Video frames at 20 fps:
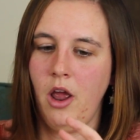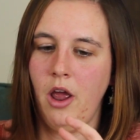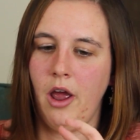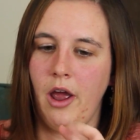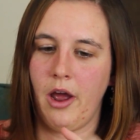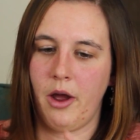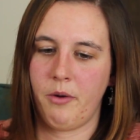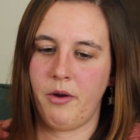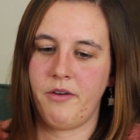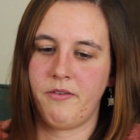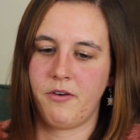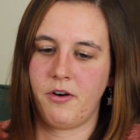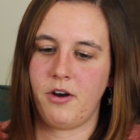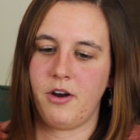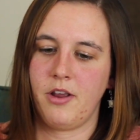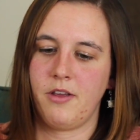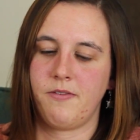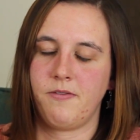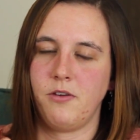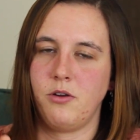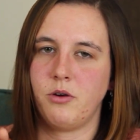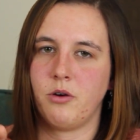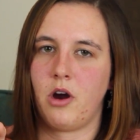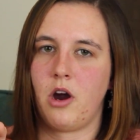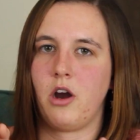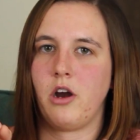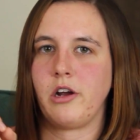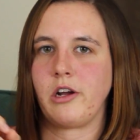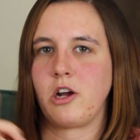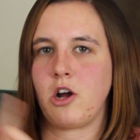However, if you
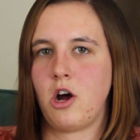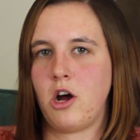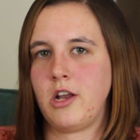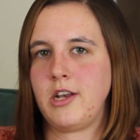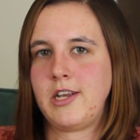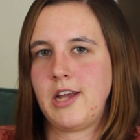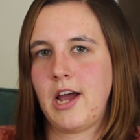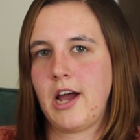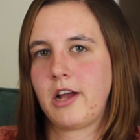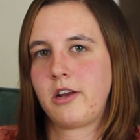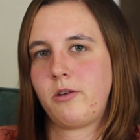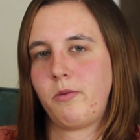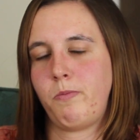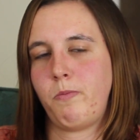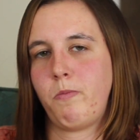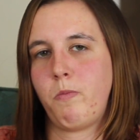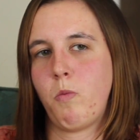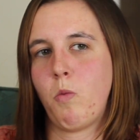are a contact